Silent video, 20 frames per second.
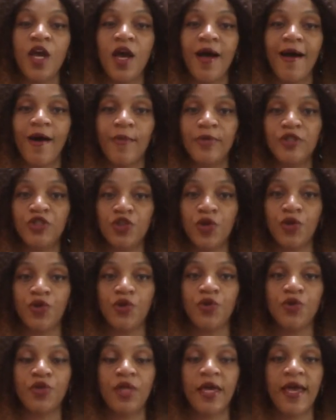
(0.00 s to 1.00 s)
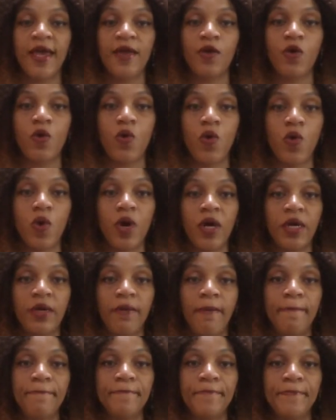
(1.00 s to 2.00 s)
I'll be showing you that on
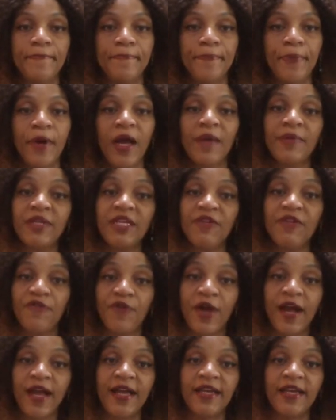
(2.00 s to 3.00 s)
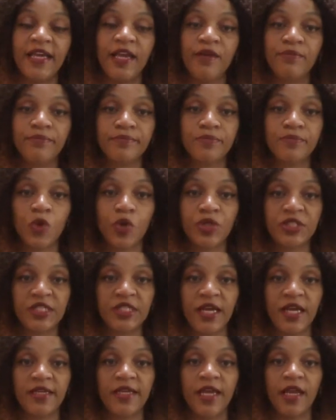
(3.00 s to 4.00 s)
probably Friday or
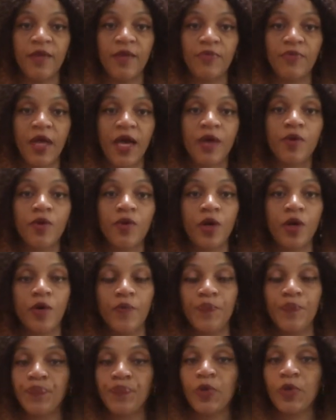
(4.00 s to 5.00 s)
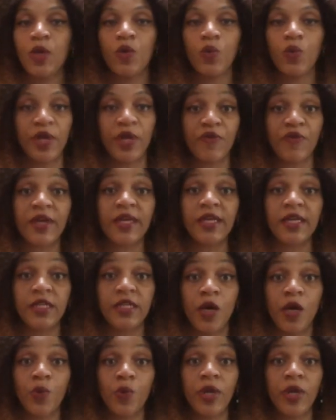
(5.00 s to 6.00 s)
Sunday. I don't know. Whenever I get
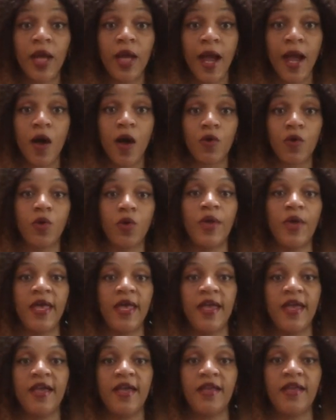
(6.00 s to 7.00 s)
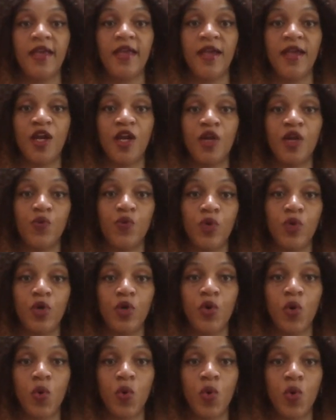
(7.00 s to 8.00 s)
done with it, I'll go ahead and
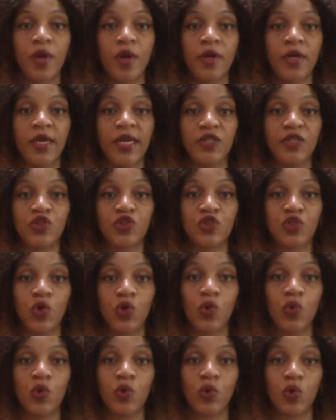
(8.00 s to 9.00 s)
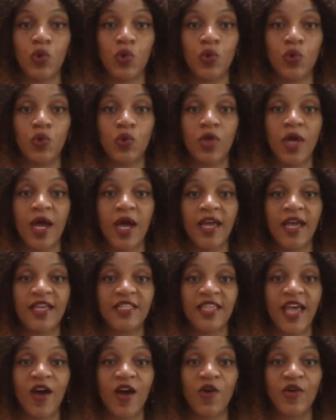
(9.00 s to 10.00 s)
record and show you guys
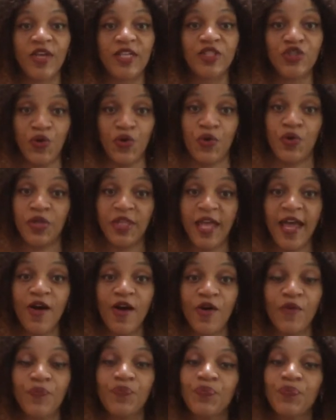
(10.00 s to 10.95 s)
how it turned out.